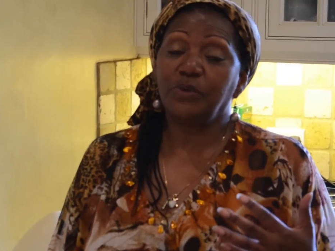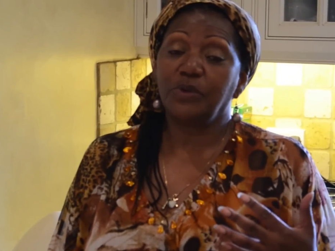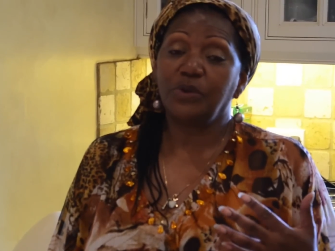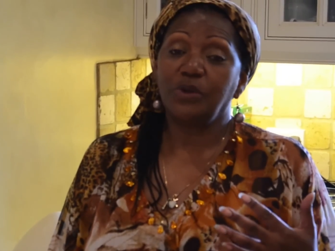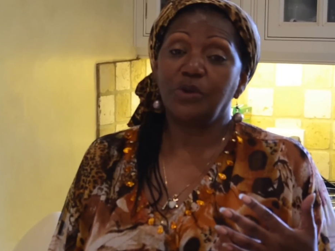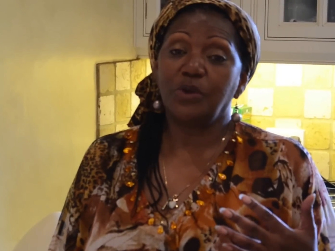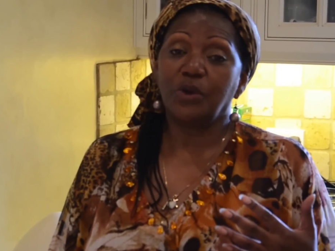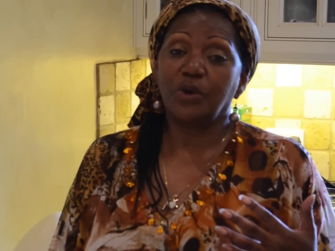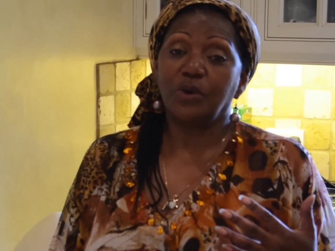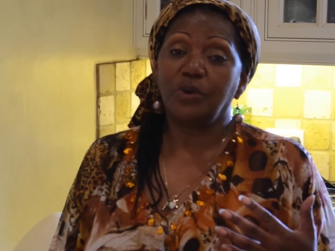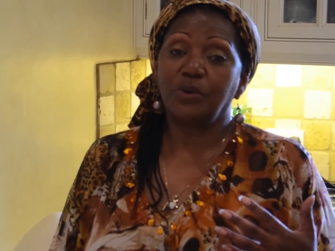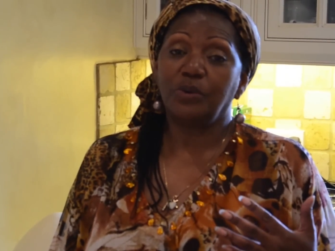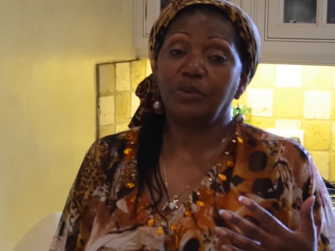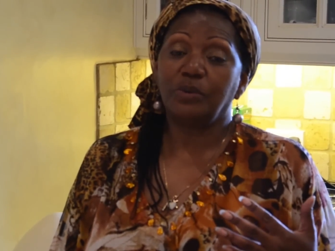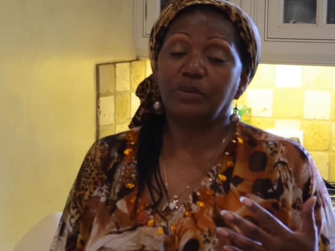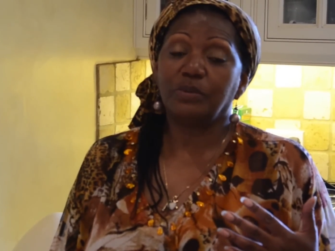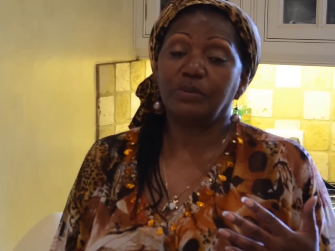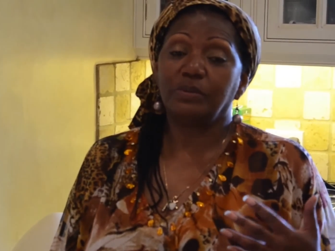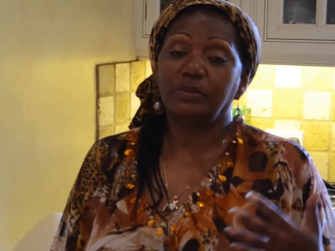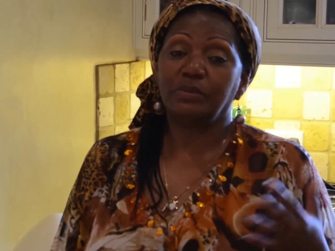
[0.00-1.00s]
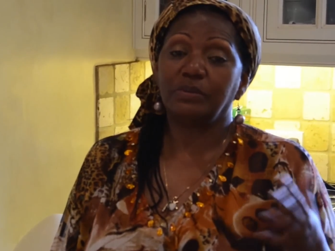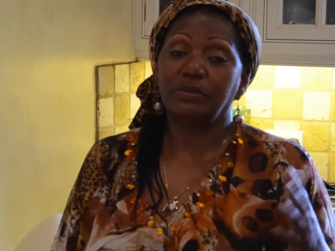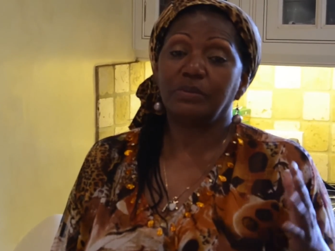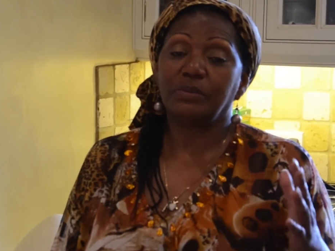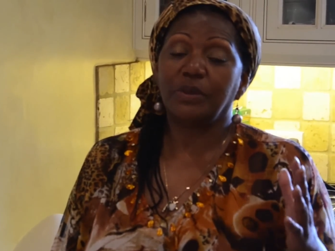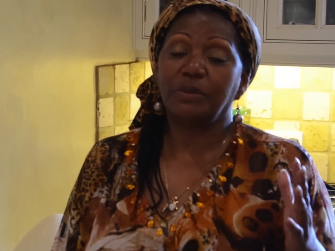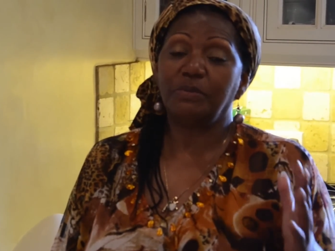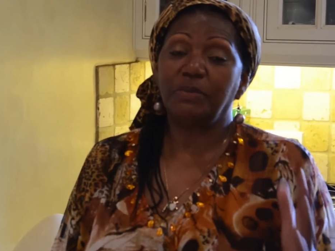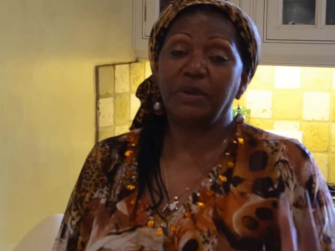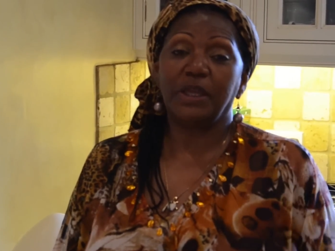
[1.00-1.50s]
you know,
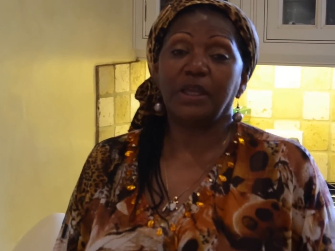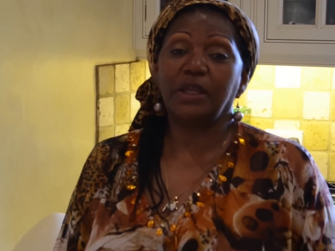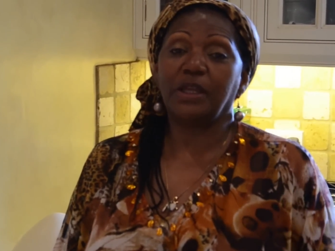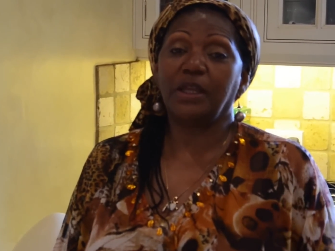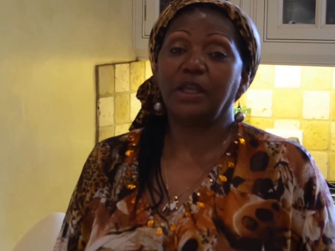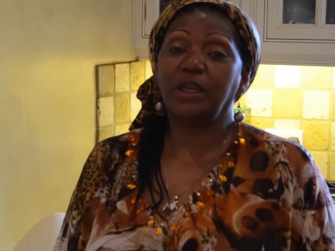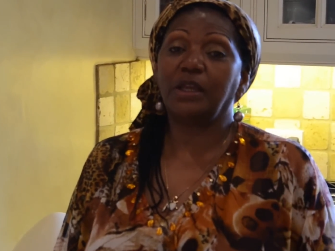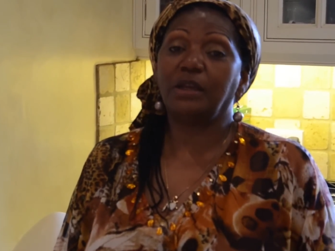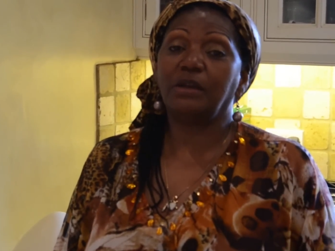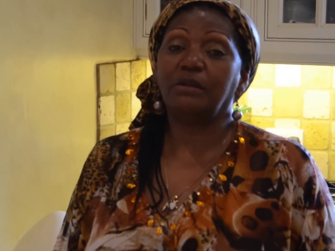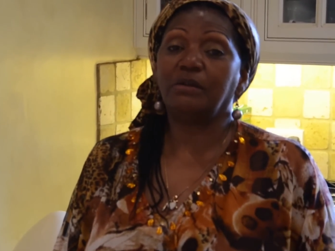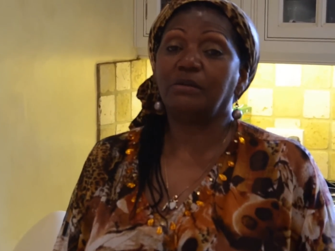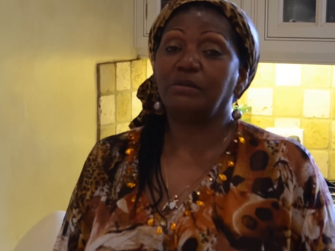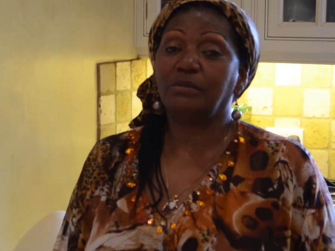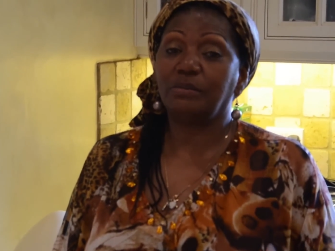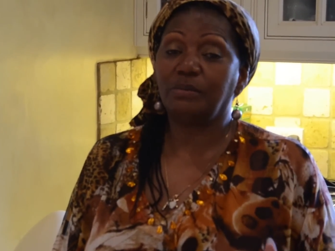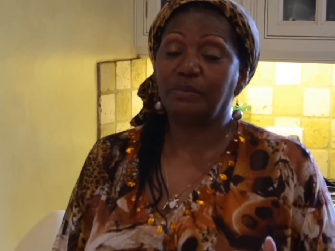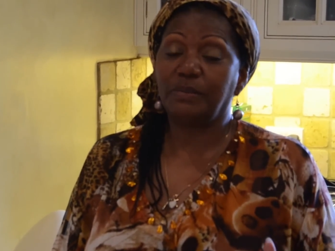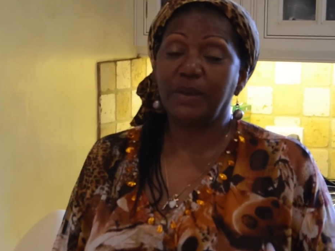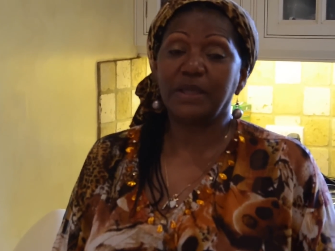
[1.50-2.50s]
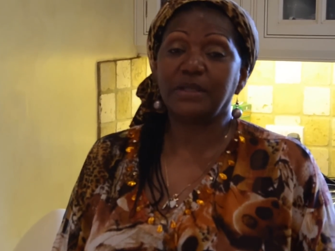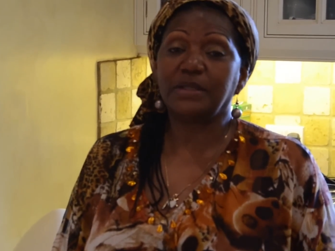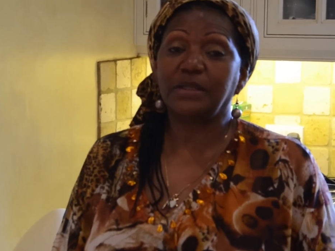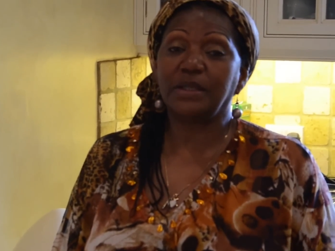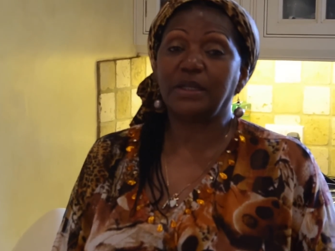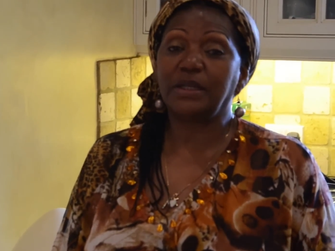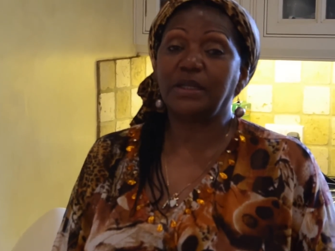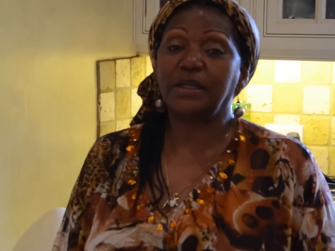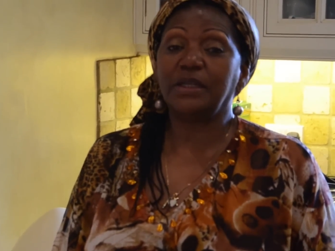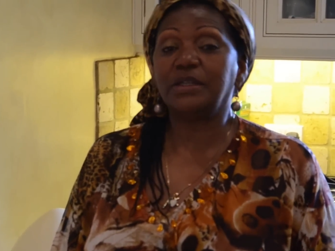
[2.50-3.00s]
the beginning
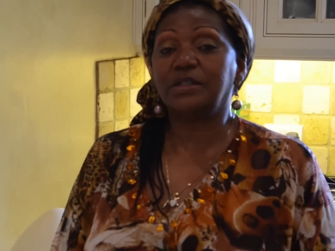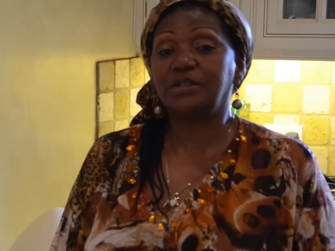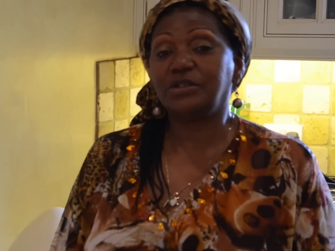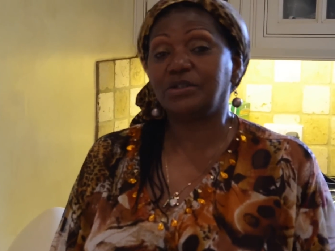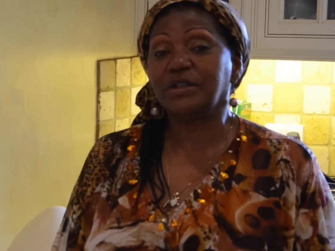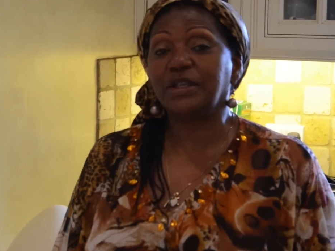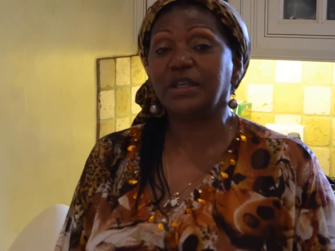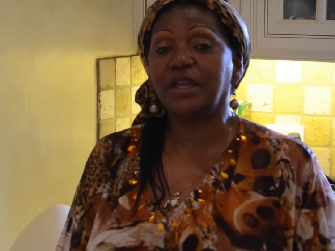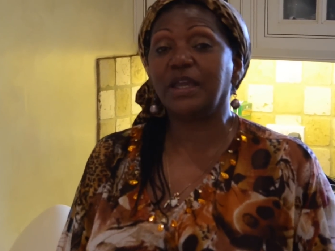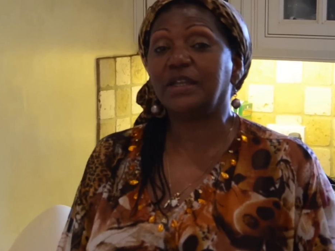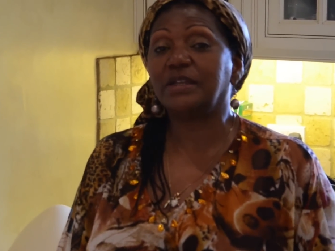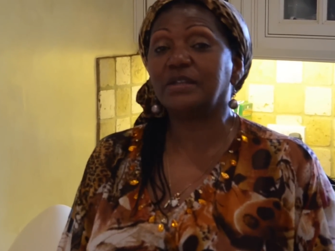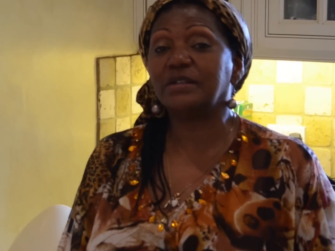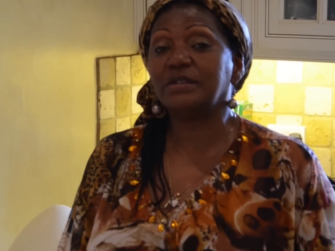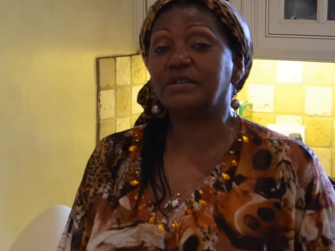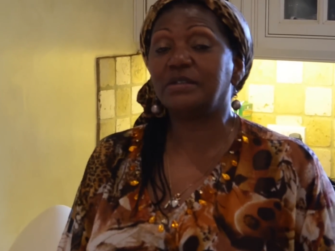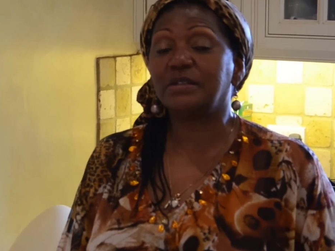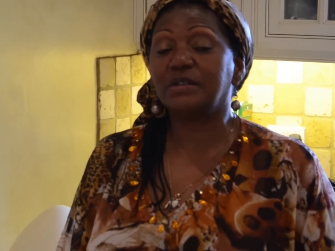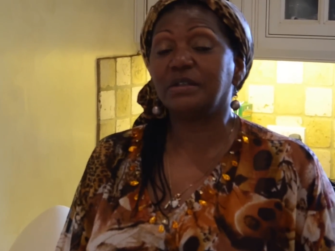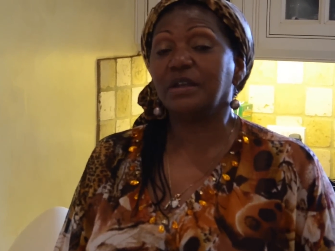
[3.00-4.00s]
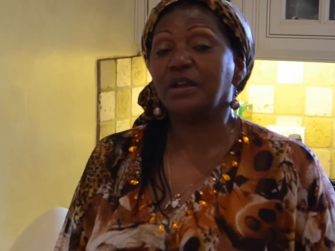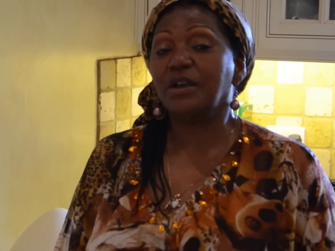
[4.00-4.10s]
basically to the end.